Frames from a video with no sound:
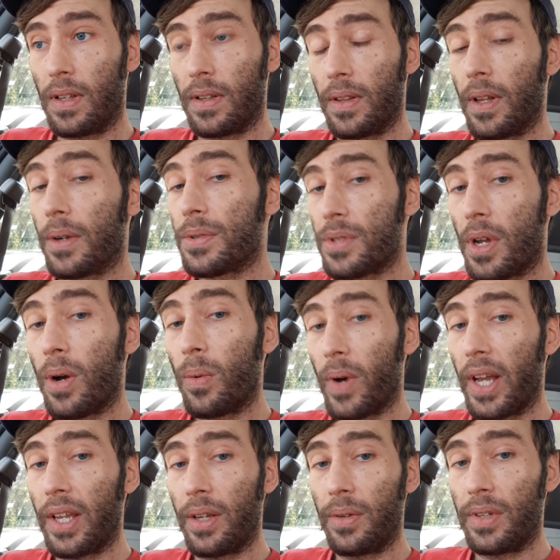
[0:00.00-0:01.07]
There's no way
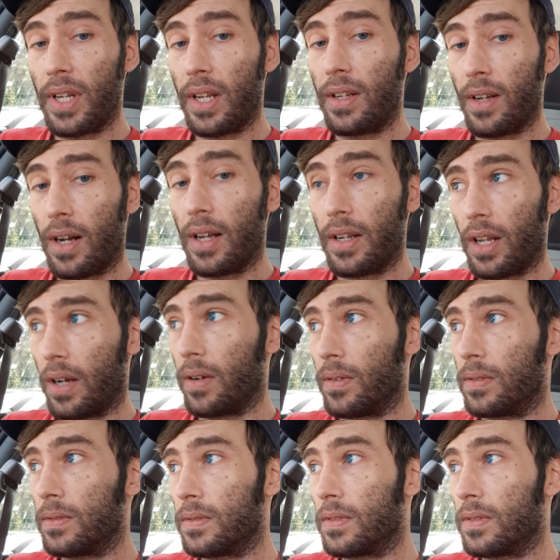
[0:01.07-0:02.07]
you did not know.